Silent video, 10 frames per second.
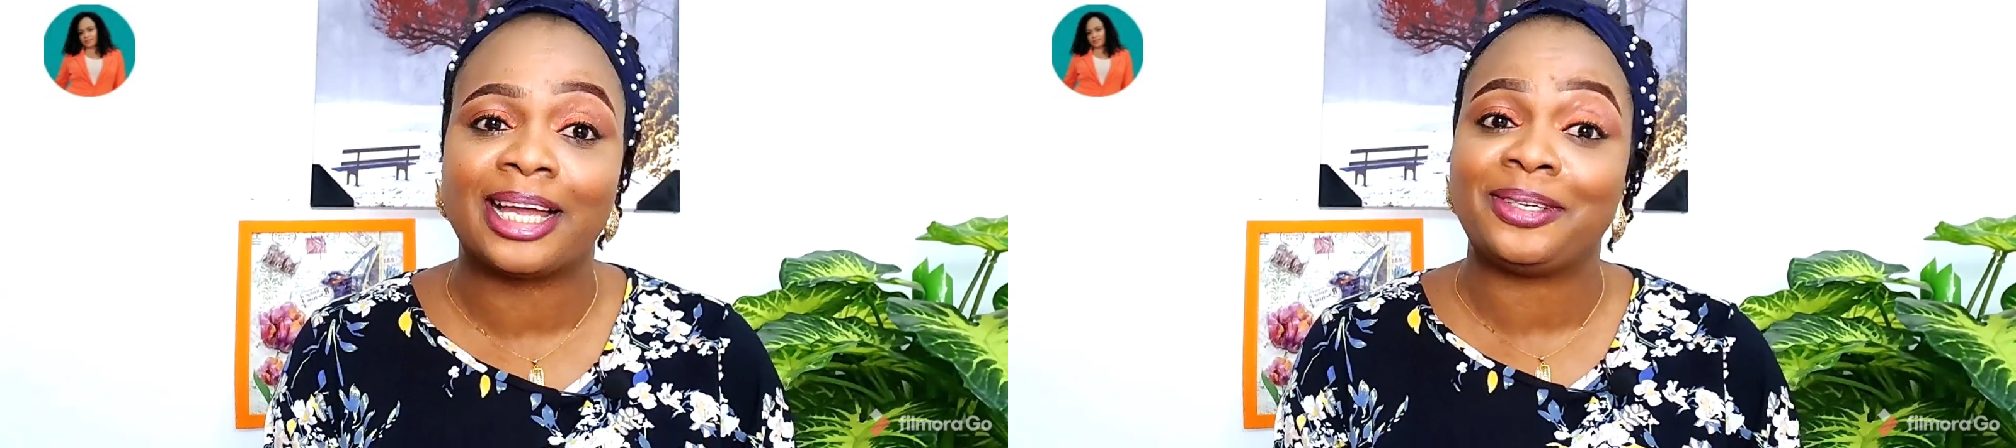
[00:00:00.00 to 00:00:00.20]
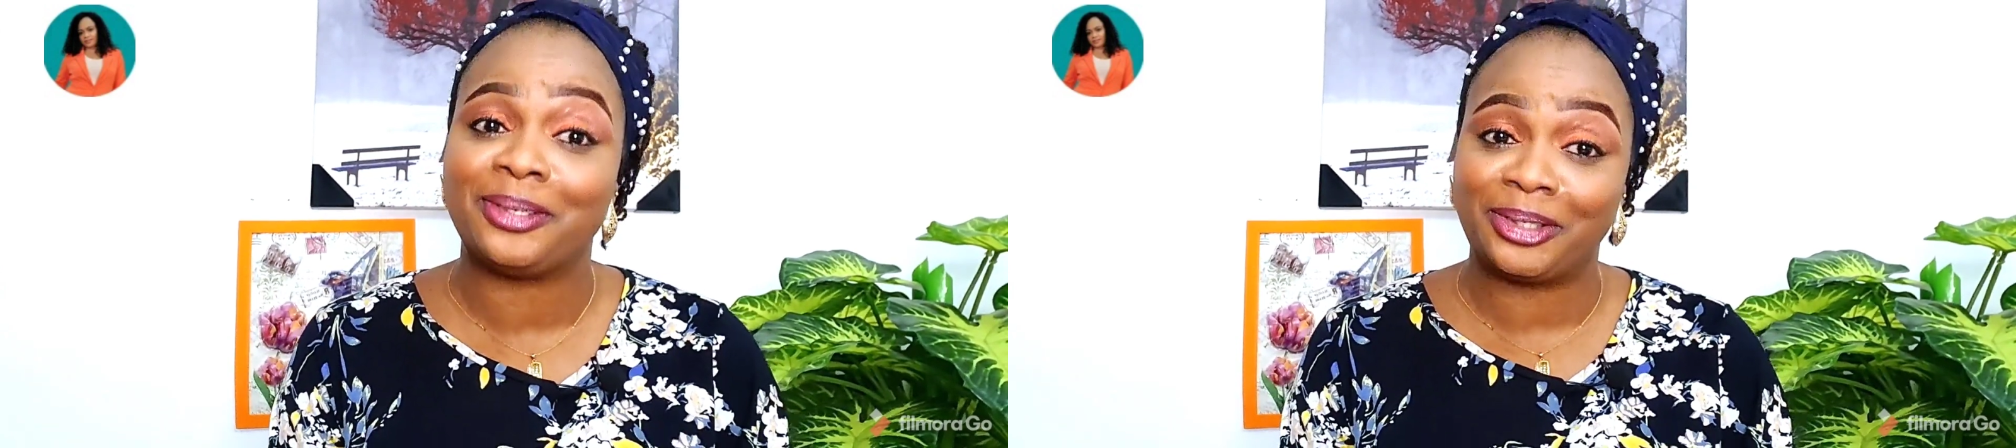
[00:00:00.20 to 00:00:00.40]

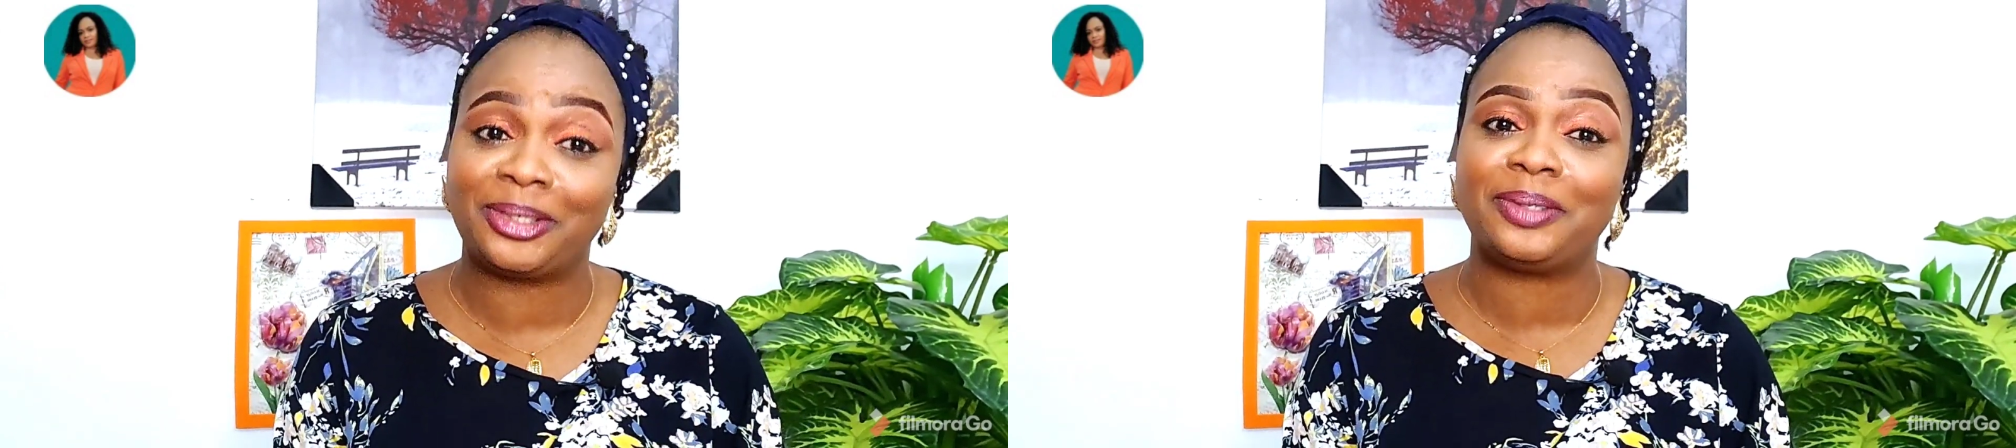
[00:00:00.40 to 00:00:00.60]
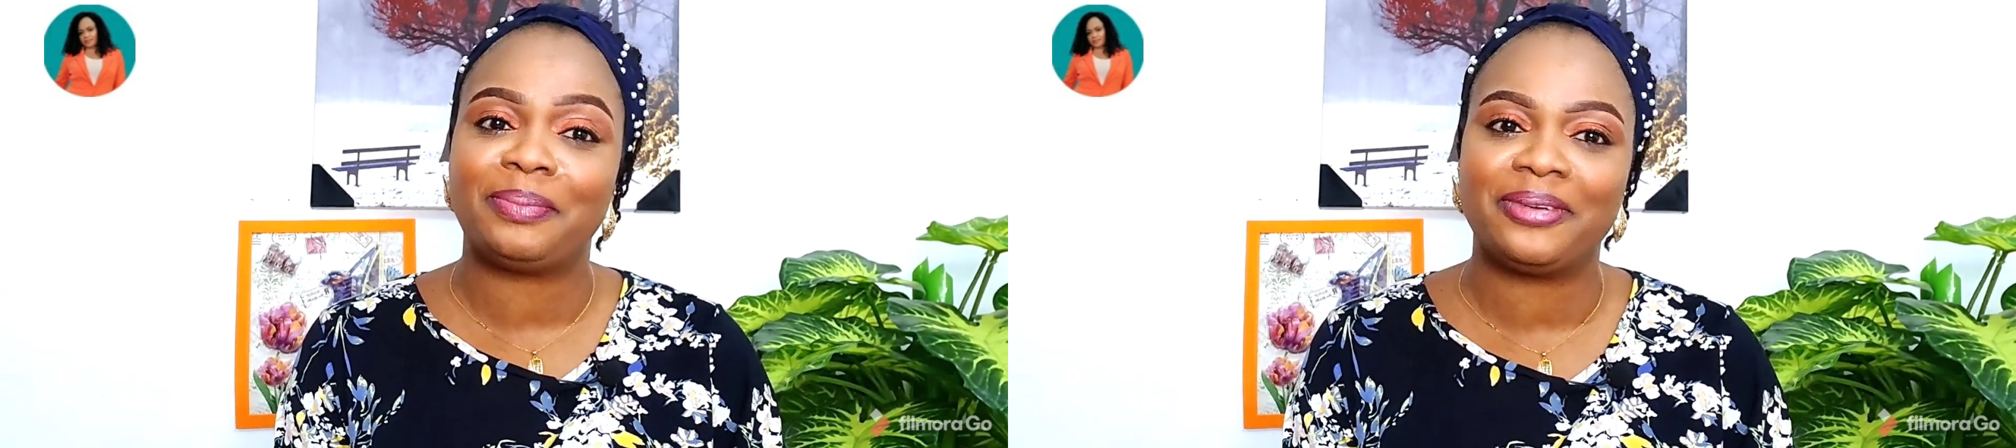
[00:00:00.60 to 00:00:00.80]
that you
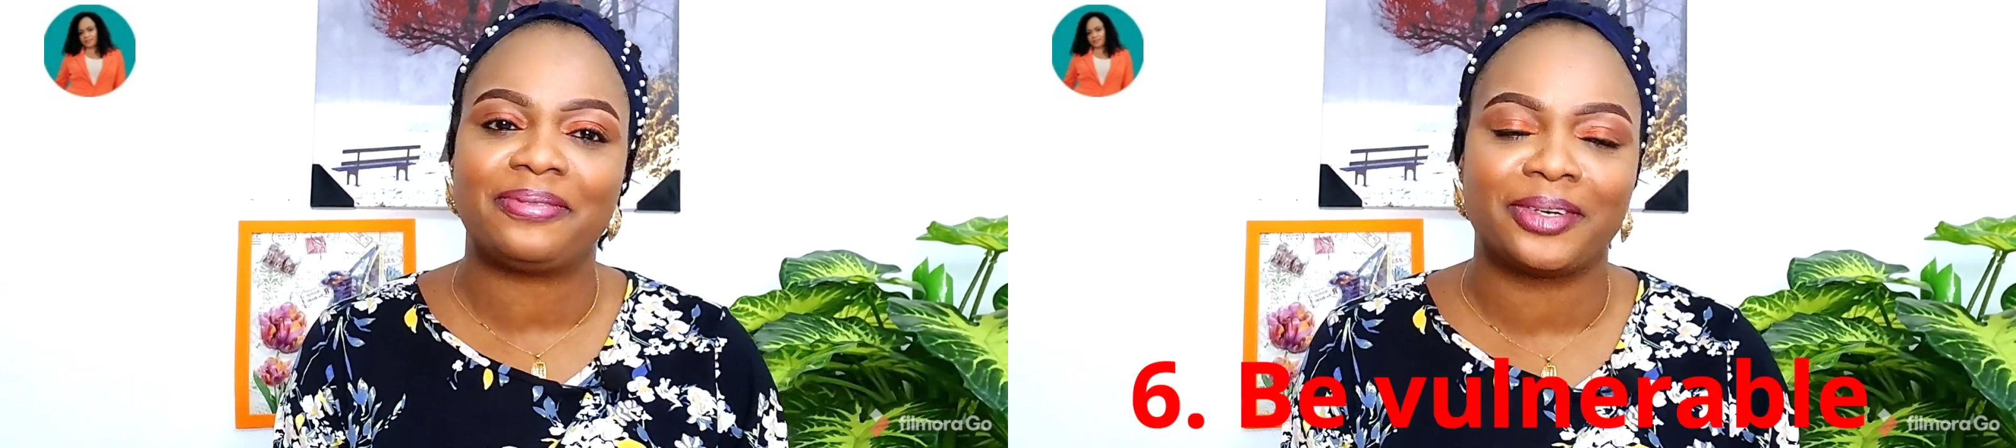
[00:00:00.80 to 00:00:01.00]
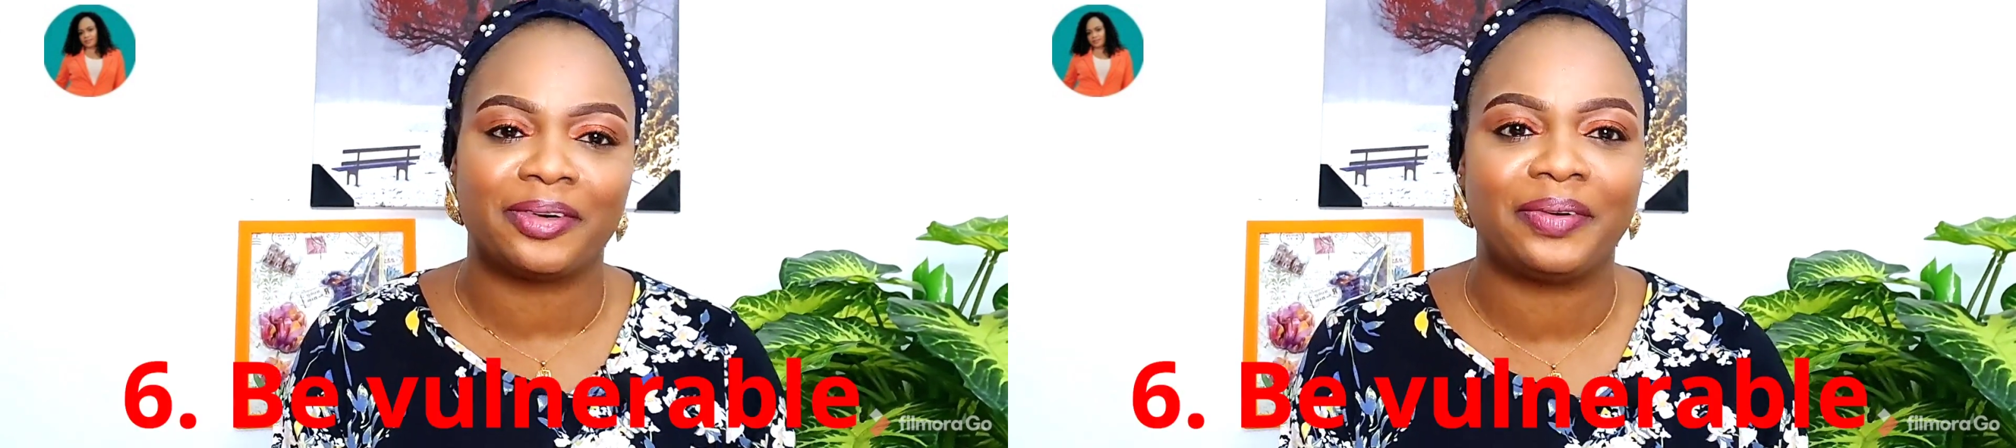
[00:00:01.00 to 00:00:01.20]
should be
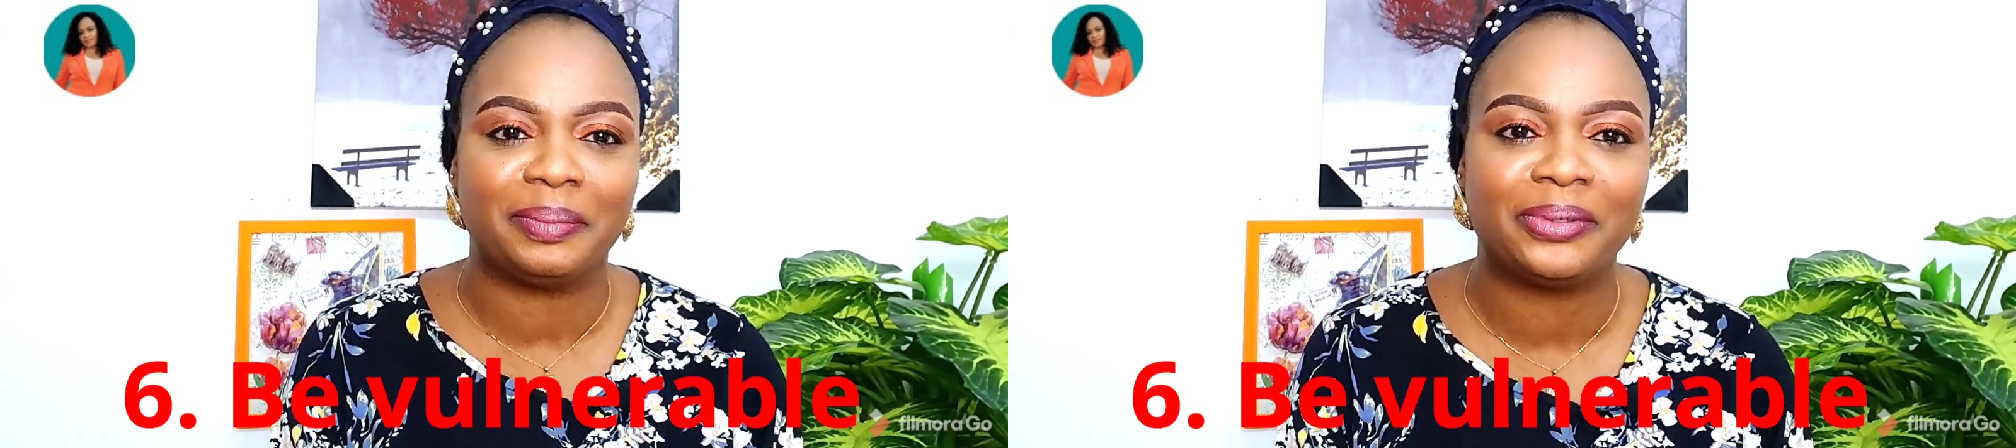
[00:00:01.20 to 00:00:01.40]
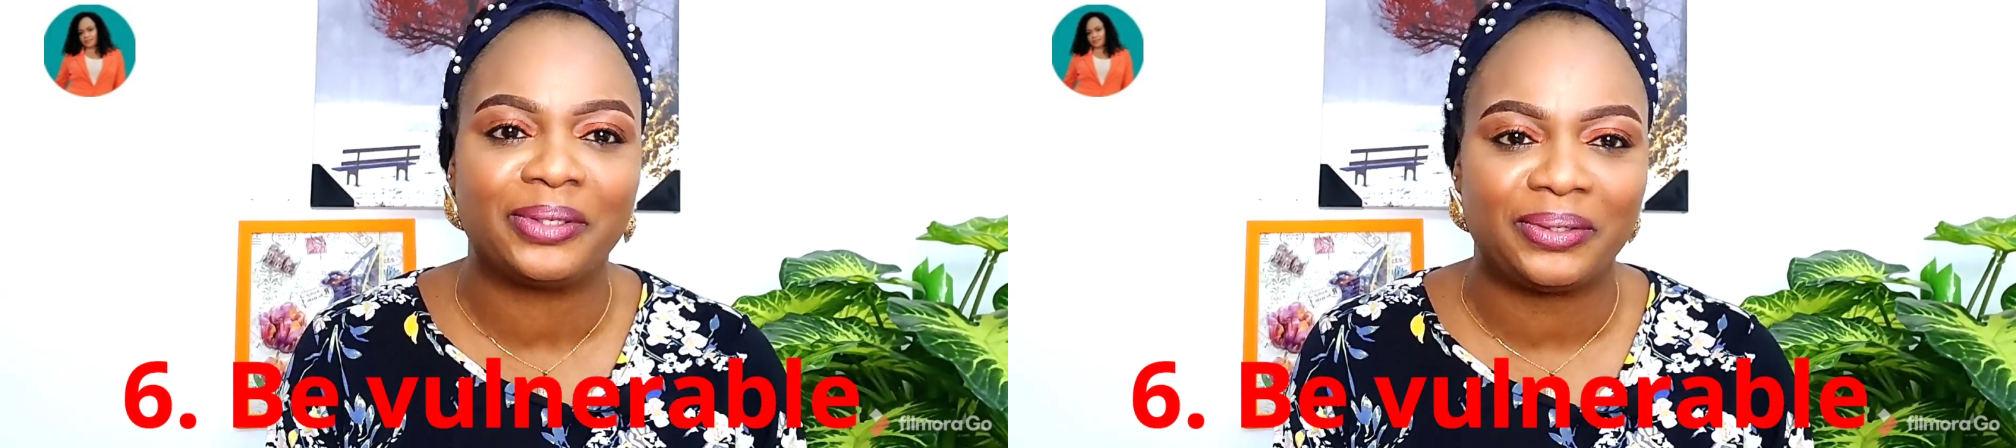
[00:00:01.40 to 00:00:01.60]
vulnerable